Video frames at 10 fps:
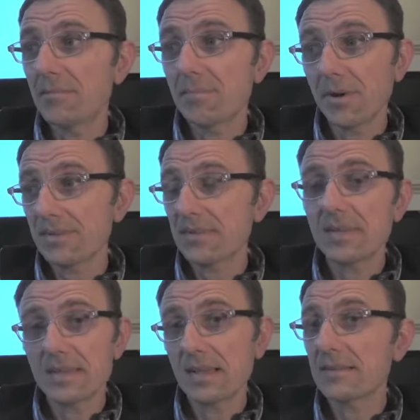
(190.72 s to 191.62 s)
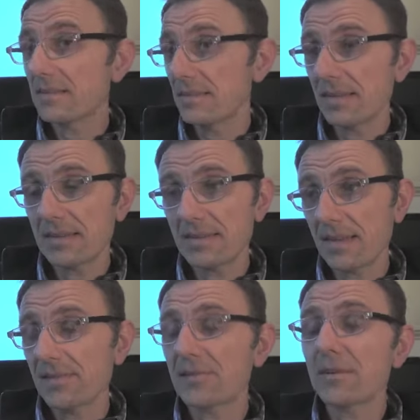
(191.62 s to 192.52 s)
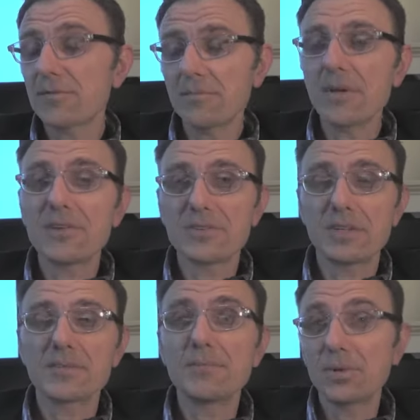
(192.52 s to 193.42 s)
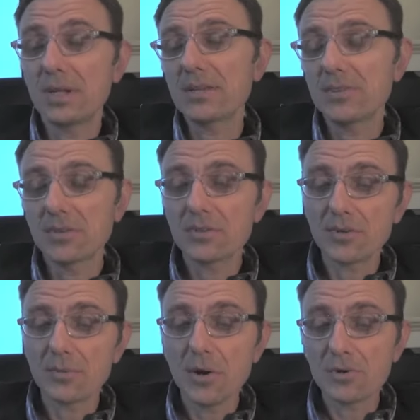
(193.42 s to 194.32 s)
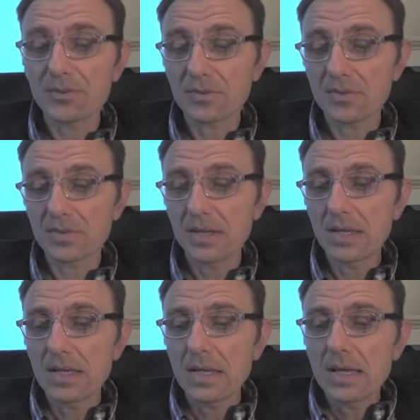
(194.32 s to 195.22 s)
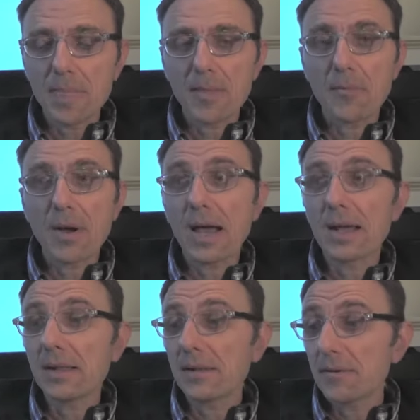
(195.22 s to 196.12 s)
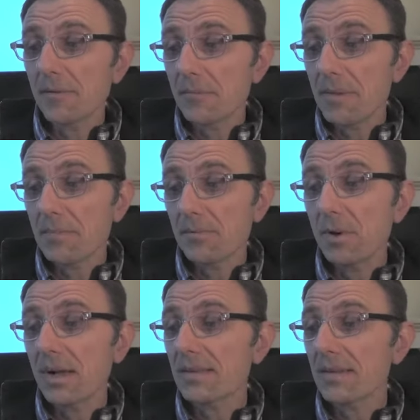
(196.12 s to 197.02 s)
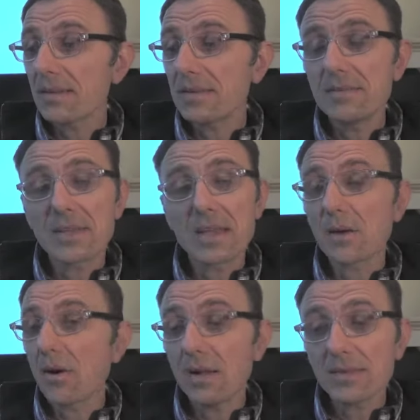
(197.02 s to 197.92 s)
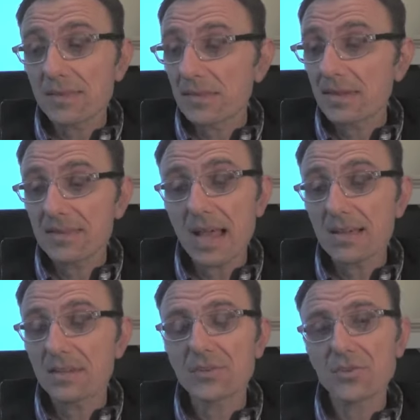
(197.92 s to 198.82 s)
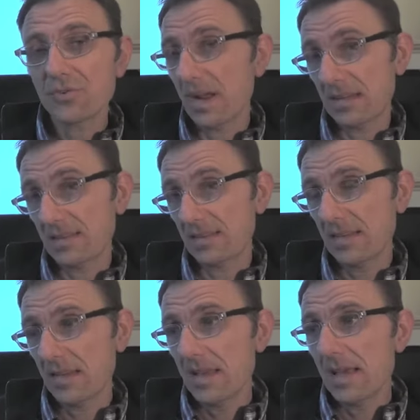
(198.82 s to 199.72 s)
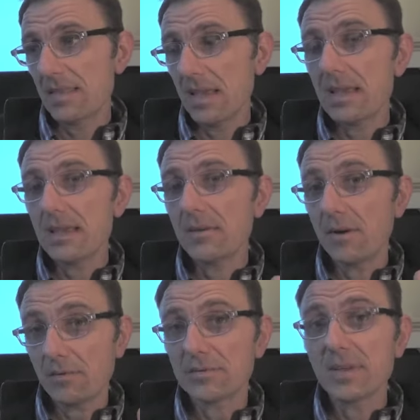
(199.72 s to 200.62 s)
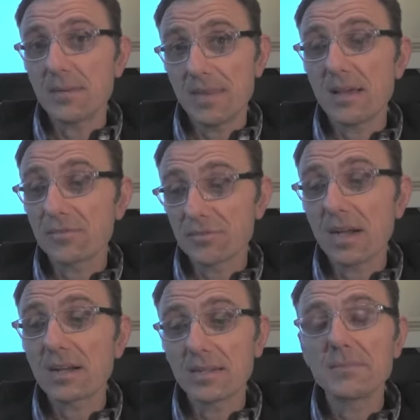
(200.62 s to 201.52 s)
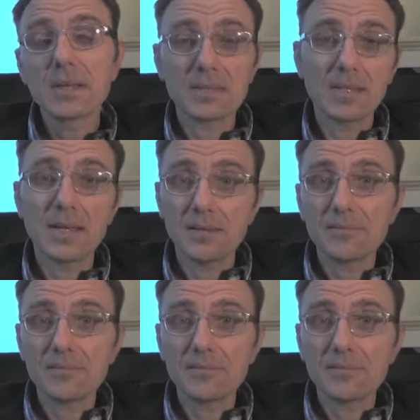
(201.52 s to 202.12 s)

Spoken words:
processing that sensory information and putting it into emotions. While people who are living in constant anxiety and stress, they oftentimes have shrunken amygdala.